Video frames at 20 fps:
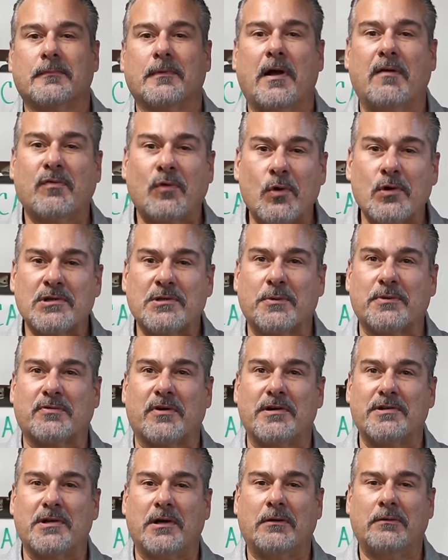Of course I was
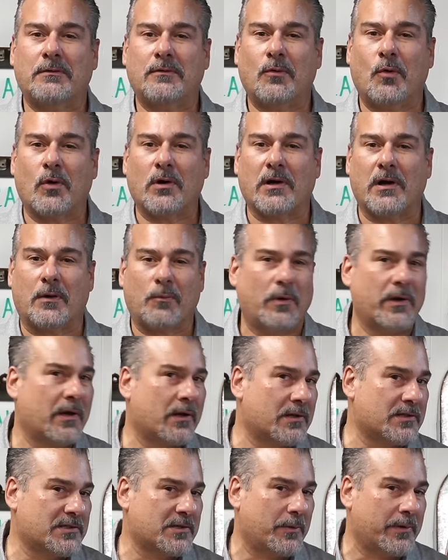right, Joe. Oregon. What
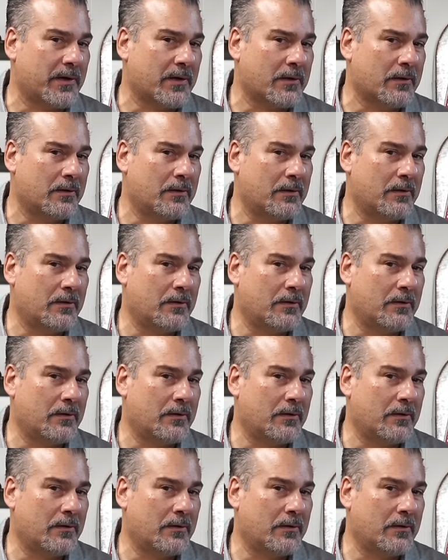year is that year?